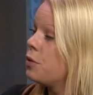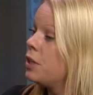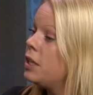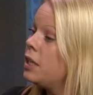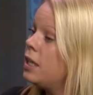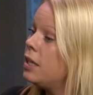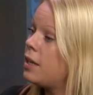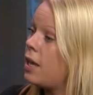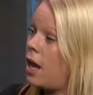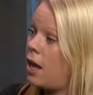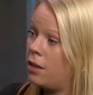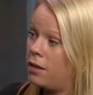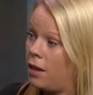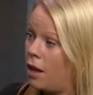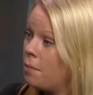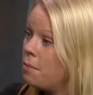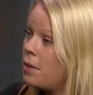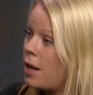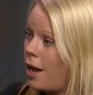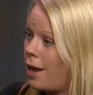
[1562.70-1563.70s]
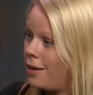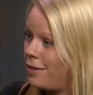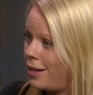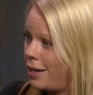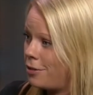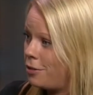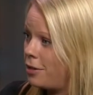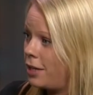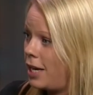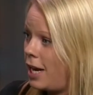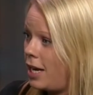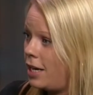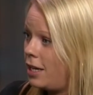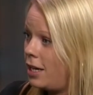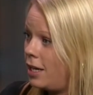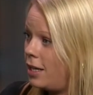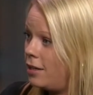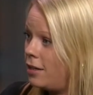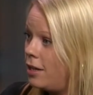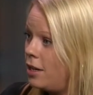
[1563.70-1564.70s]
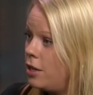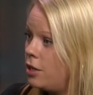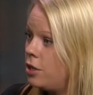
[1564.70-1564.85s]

really the alumni that create it.